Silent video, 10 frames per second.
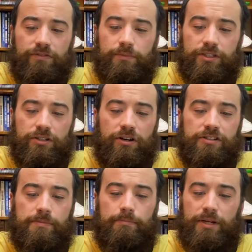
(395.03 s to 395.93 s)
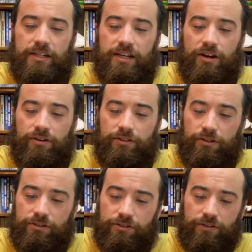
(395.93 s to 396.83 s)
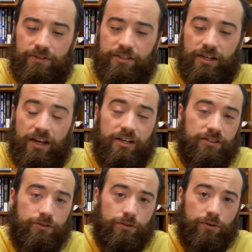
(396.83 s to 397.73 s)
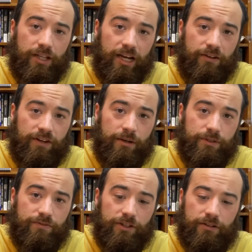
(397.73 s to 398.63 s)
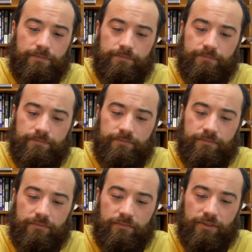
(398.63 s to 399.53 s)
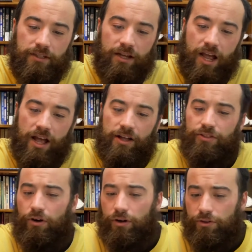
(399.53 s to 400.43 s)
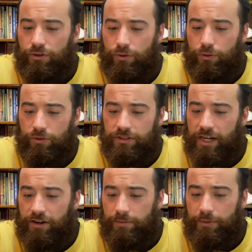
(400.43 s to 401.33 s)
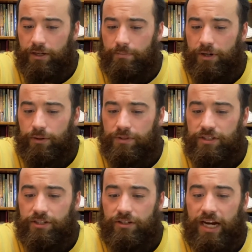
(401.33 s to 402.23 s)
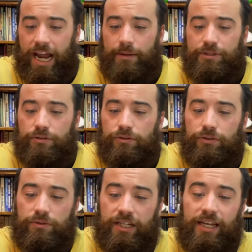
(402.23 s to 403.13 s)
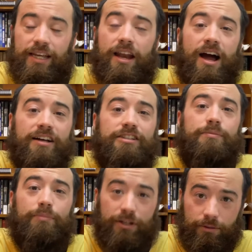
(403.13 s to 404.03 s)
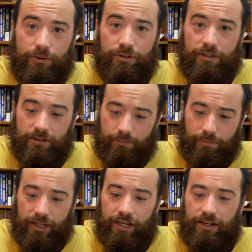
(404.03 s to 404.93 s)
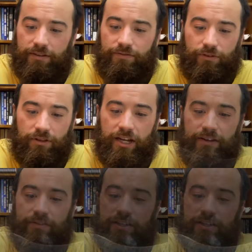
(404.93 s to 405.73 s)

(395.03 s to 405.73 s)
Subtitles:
from the stars beat down on the Earth's surface due to a lack of atmosphere. The Earth cooled down a bit, but it was still an absolutely inhospitable planet for life